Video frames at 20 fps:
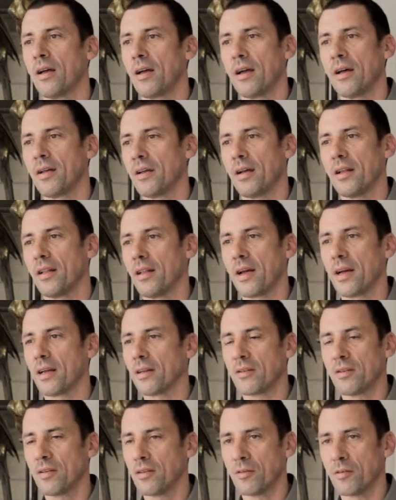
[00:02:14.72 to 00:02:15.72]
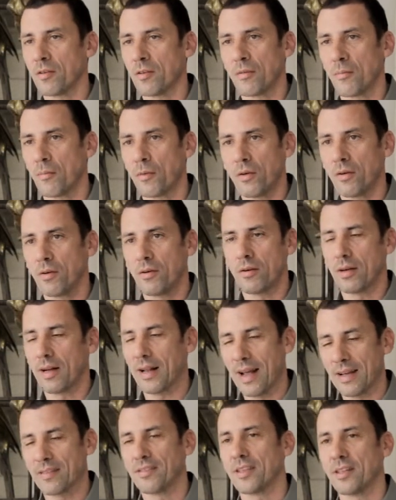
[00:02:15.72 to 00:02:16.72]
and I like the sort of more
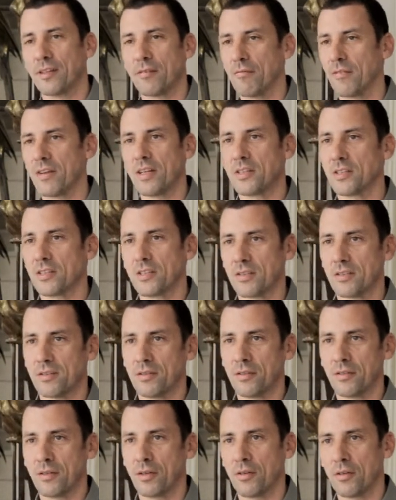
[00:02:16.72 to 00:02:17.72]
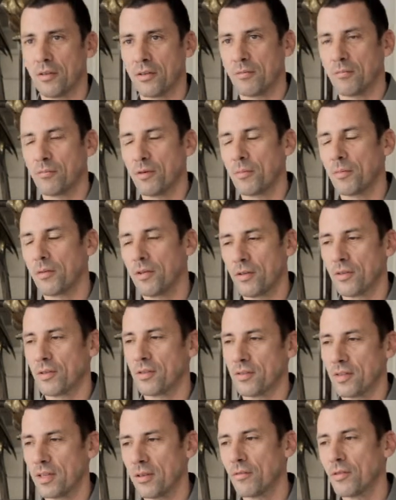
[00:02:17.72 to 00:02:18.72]
classic adventures, you know, the Robert Louis
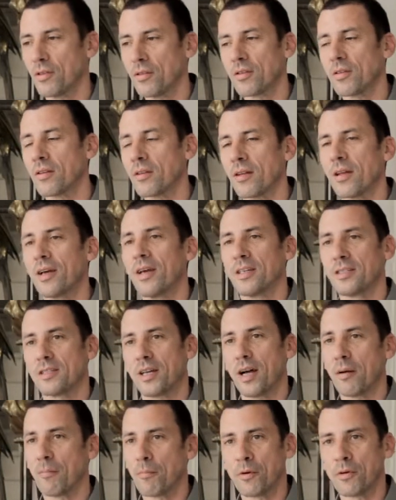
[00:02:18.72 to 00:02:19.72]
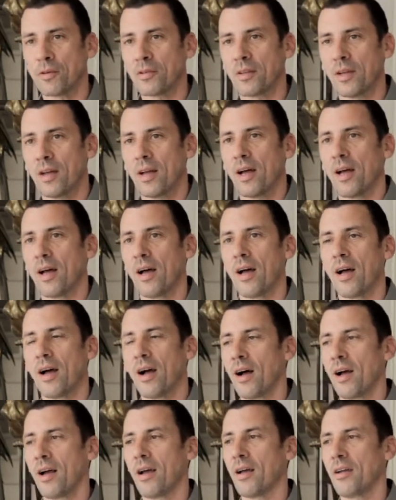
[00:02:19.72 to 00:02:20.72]
Stevenson type books.
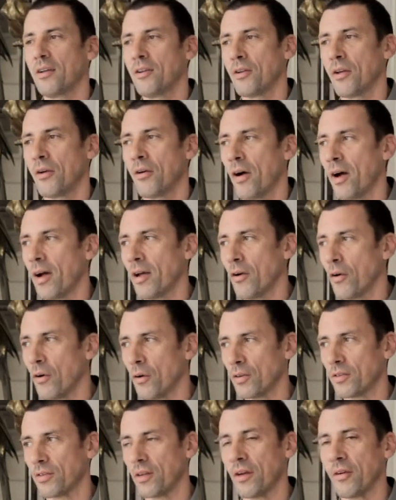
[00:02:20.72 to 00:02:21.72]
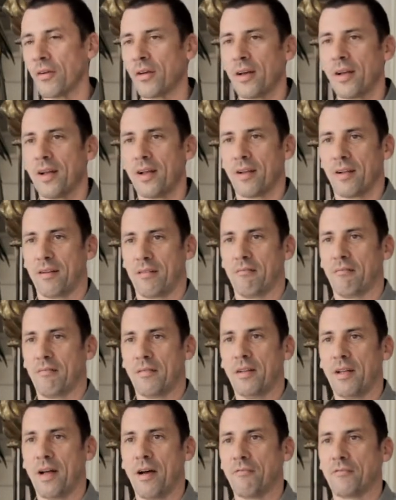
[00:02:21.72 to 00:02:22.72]
I also
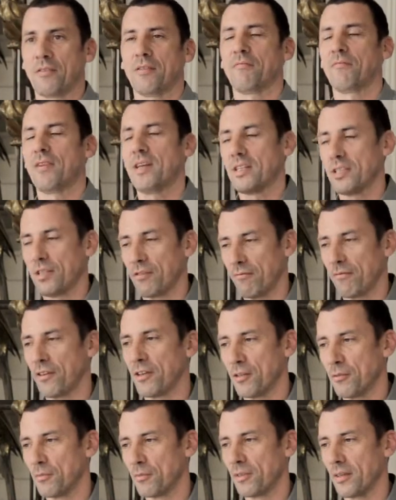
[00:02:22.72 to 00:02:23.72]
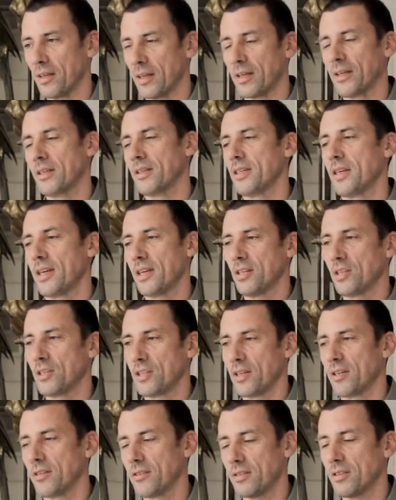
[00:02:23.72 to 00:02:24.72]
loved adventure films like Indiana
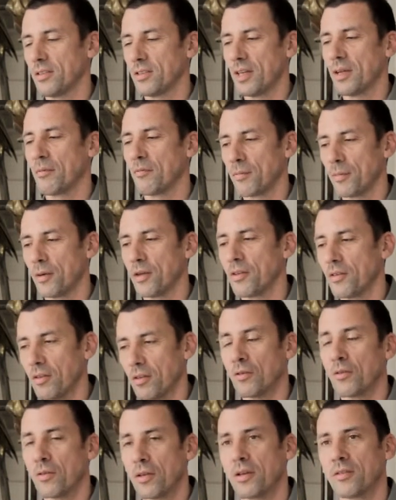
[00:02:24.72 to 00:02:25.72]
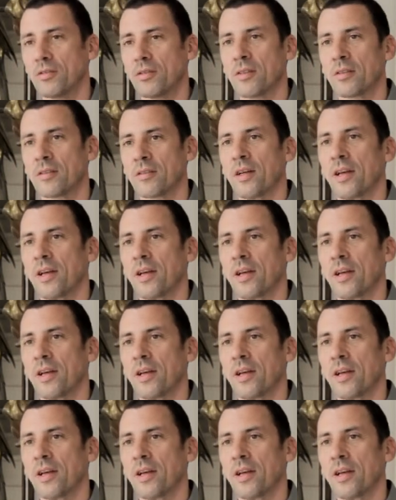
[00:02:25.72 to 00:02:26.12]
Jones and James Bond and all those things.